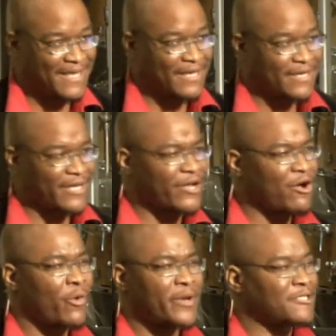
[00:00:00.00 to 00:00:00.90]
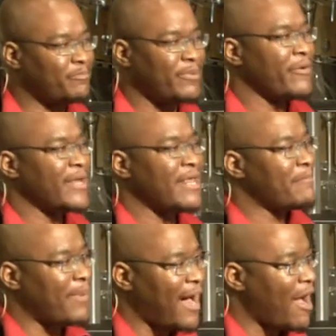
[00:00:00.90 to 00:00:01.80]
can go in the spirit and
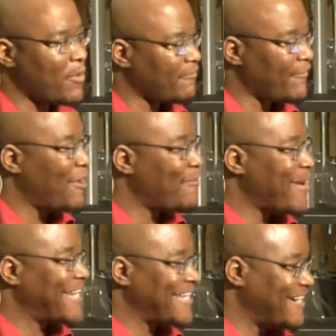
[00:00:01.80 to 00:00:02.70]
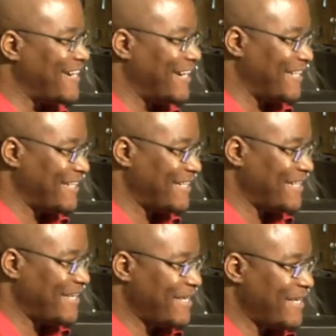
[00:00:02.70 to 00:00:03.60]
power of Almighty God
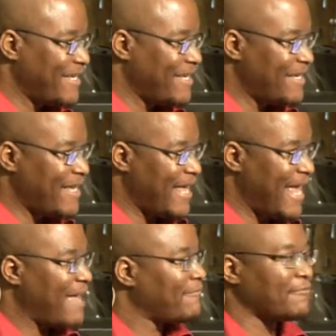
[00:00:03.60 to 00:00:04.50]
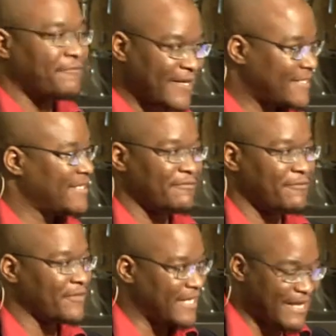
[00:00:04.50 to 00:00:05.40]
and fix it for
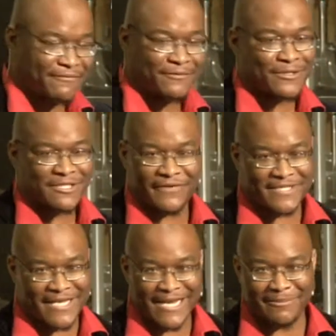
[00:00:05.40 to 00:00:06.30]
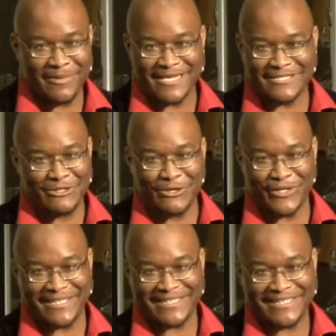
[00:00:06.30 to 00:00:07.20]
the influence of his kingdom and his glory.